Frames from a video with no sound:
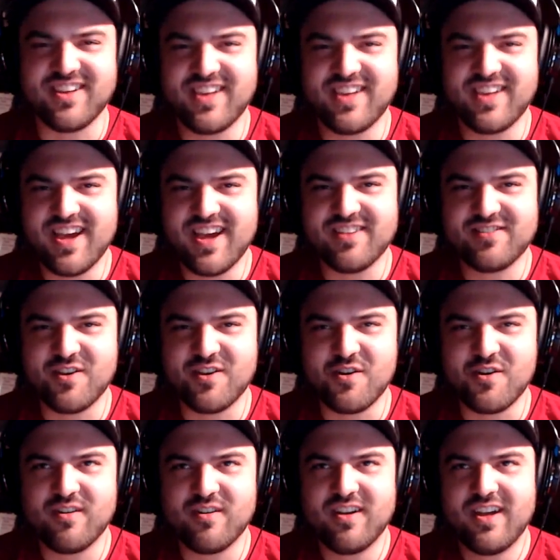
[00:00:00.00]
Yeah.
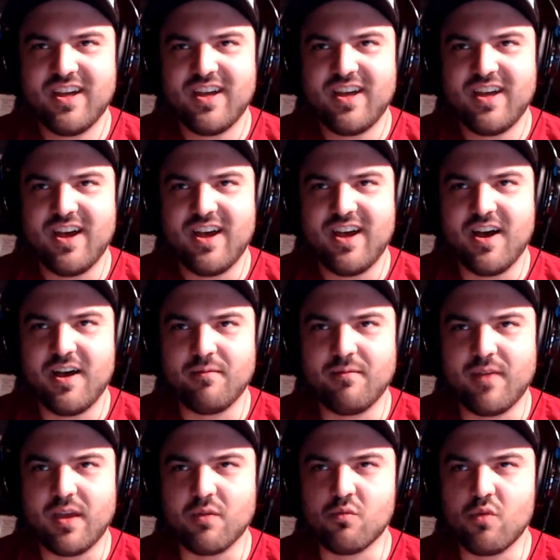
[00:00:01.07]
So,
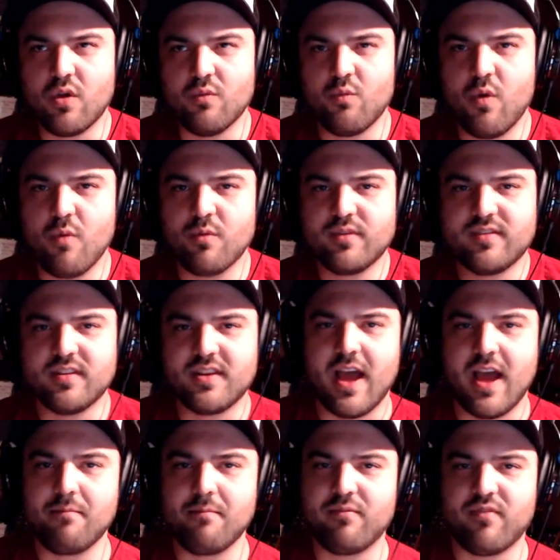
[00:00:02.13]
and what was the
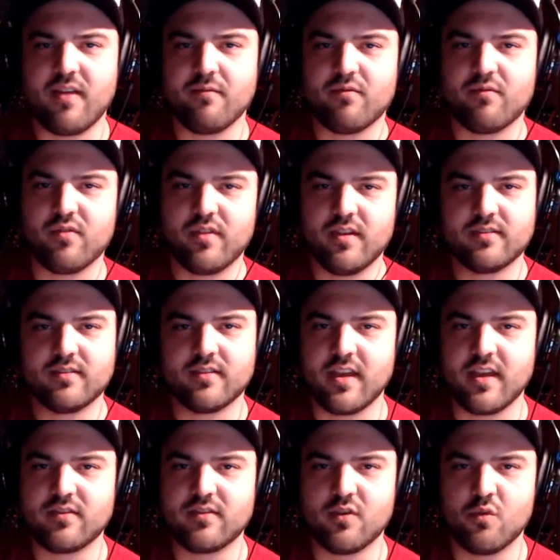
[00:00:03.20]
time frame for this?
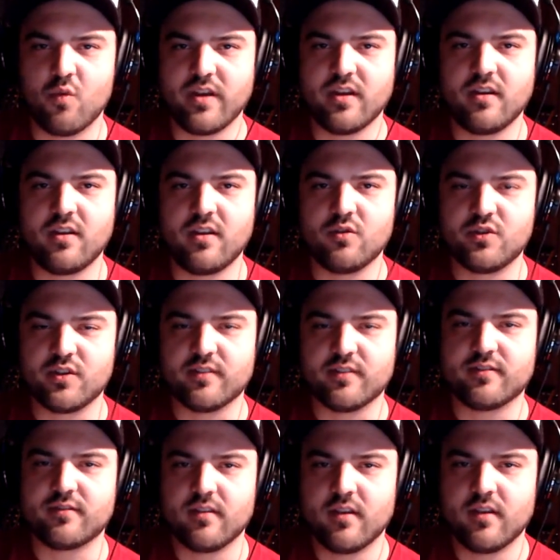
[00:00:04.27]
Like, so when did you
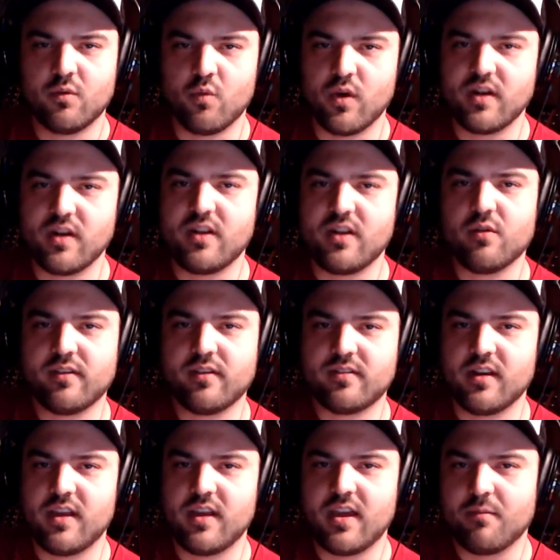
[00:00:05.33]

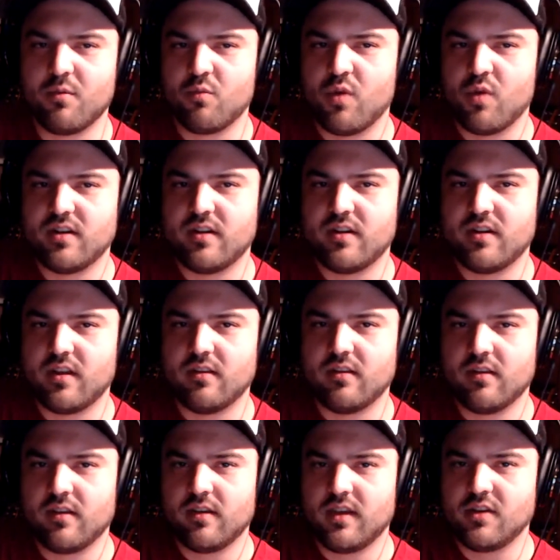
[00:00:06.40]
listen to him, and when did
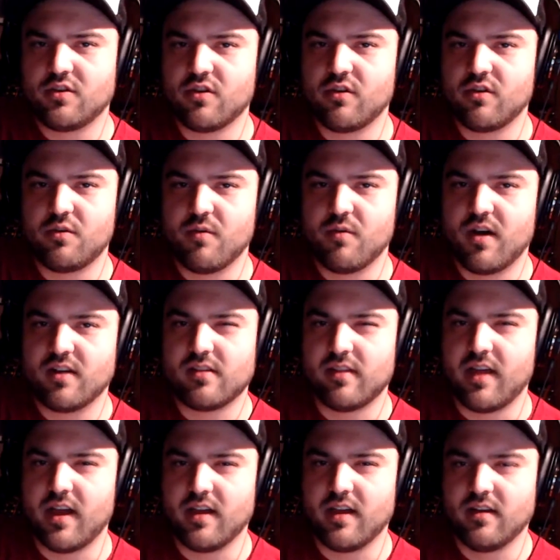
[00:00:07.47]
he turn you on to
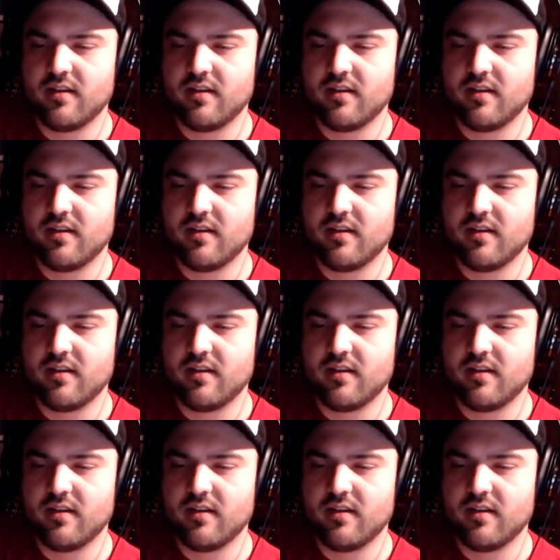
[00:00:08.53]
that?